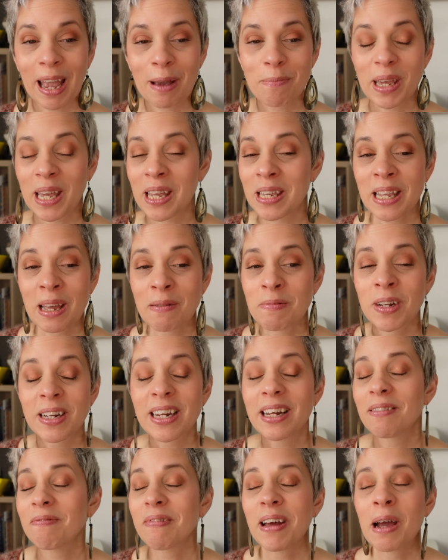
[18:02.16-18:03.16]
because I'm
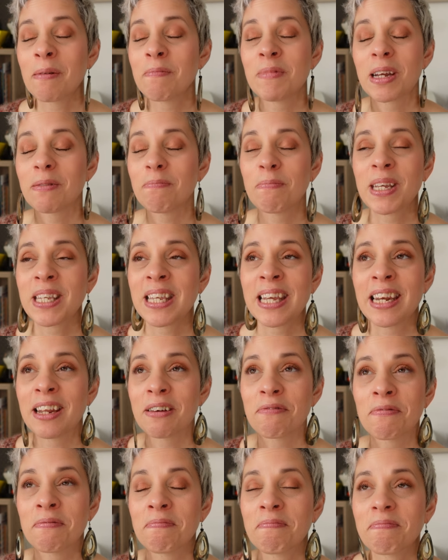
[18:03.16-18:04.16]
not busy
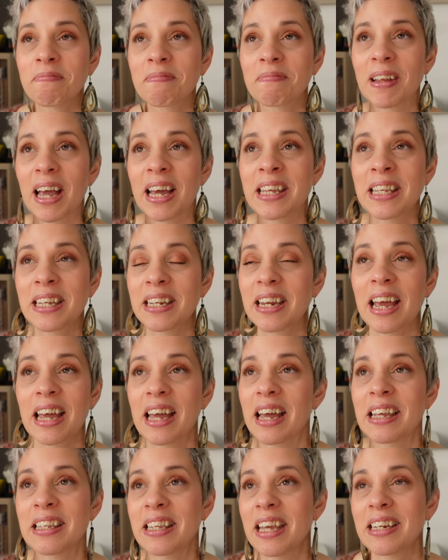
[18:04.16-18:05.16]
enough as
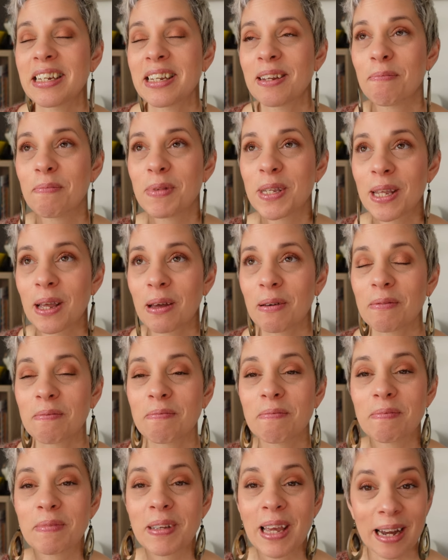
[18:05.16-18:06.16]
yet. So
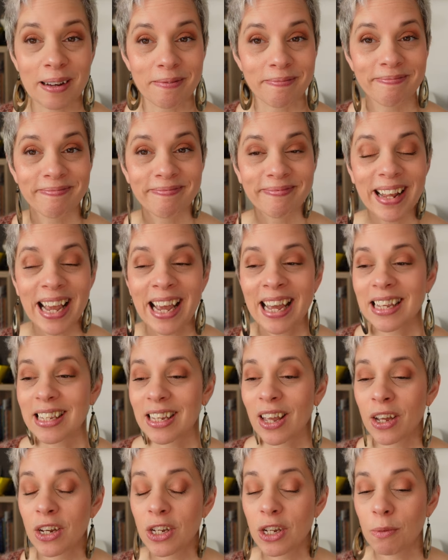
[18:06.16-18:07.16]
yeah, it's
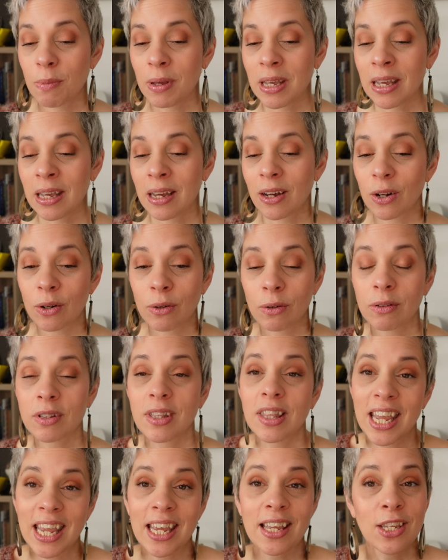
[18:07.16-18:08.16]
going to be
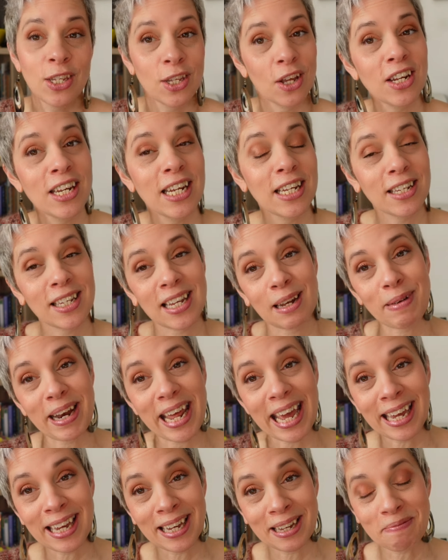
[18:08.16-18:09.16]
called The Sockneys
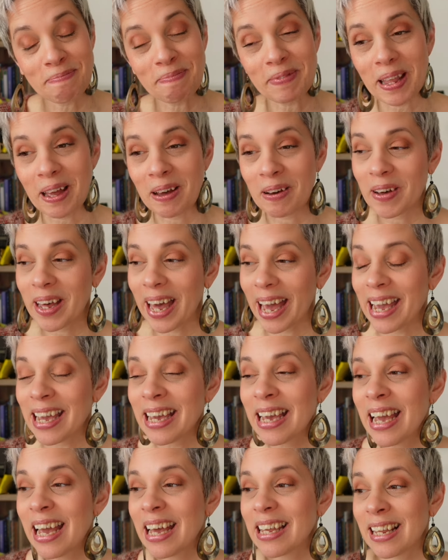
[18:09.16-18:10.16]
Almanac.
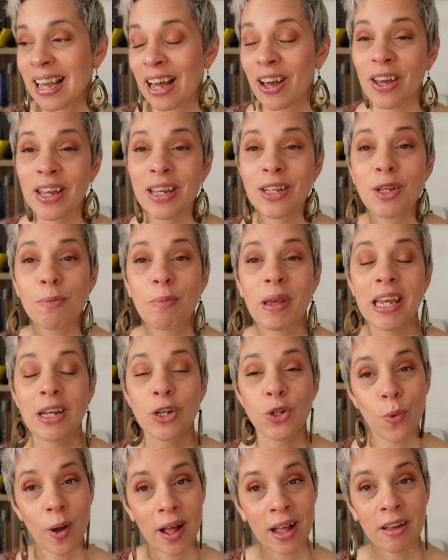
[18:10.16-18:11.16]
Okay, they're going to be
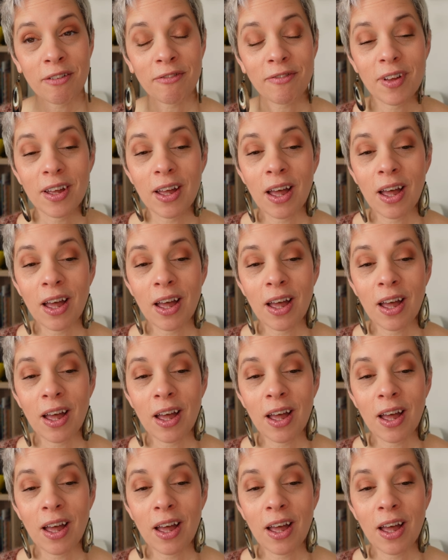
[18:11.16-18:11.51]
12